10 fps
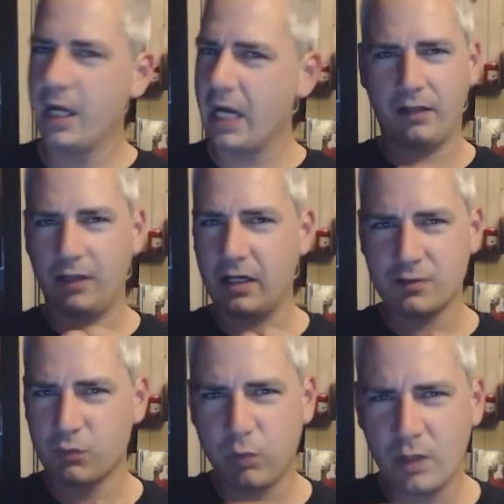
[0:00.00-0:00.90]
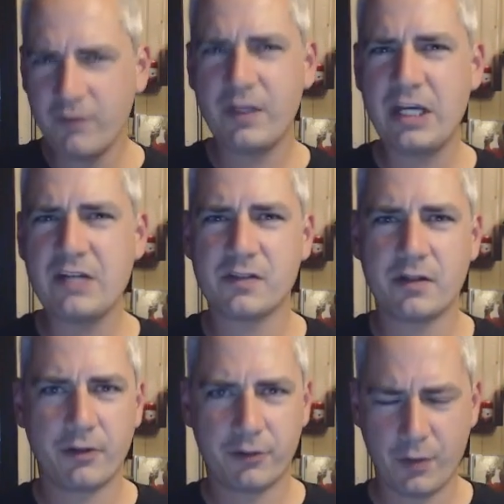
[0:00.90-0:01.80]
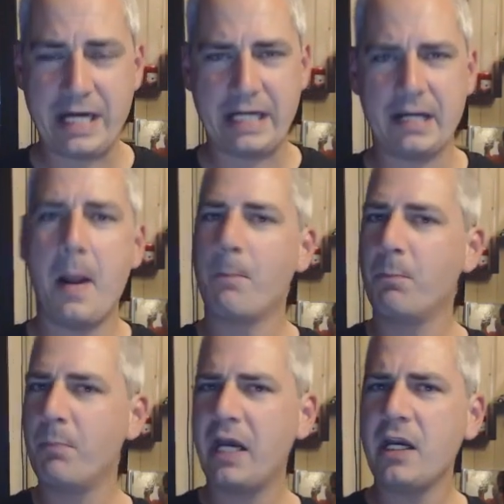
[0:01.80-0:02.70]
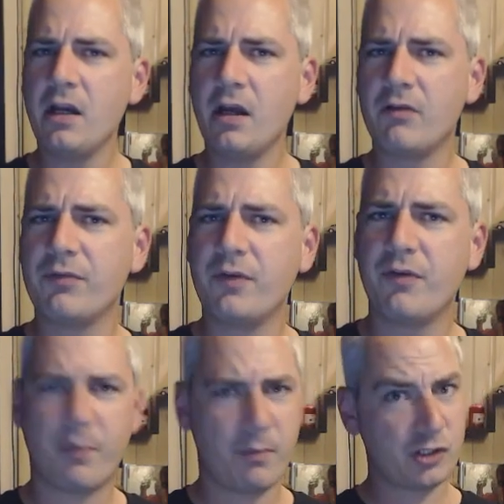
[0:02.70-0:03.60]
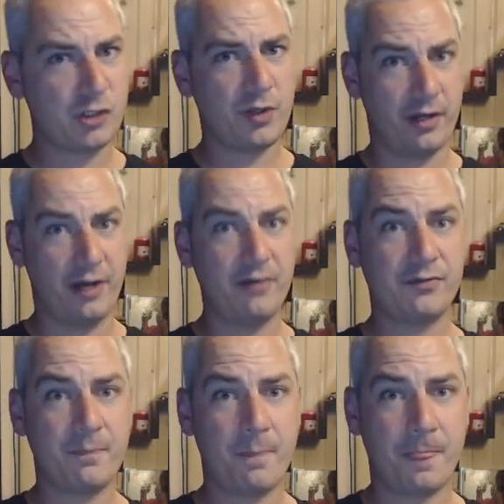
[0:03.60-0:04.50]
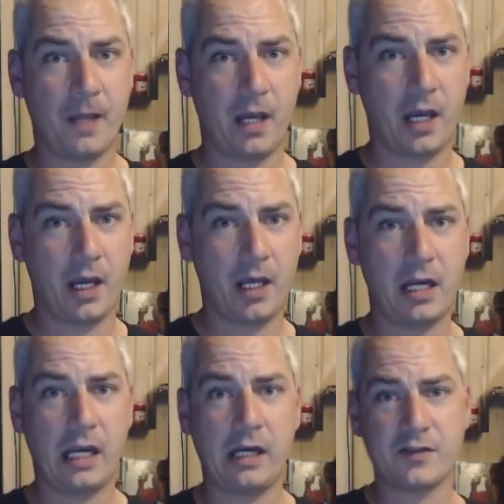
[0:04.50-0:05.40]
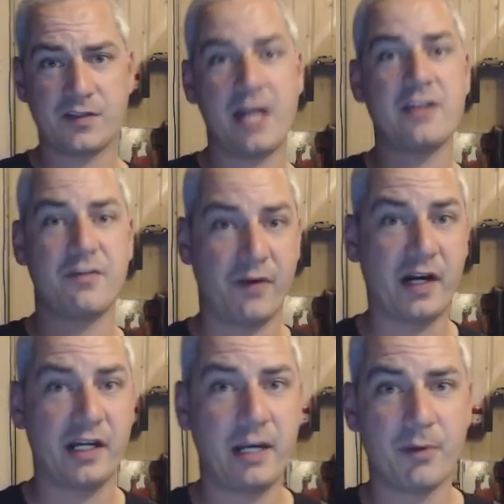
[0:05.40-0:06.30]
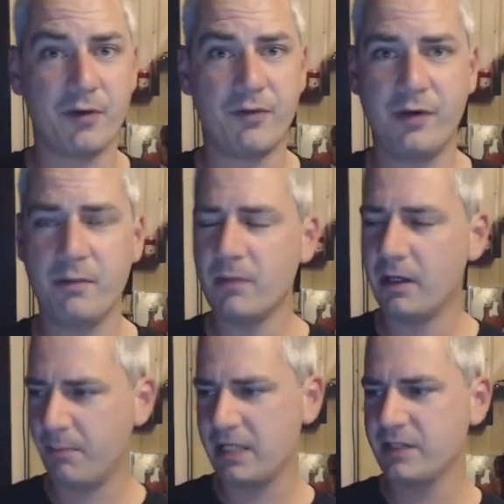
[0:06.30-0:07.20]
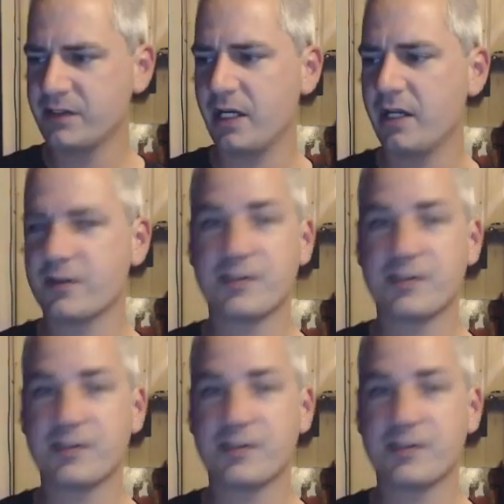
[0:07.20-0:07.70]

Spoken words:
It's one of these three. Many love From Russia With Love, and it is their defining Bond film, and many say the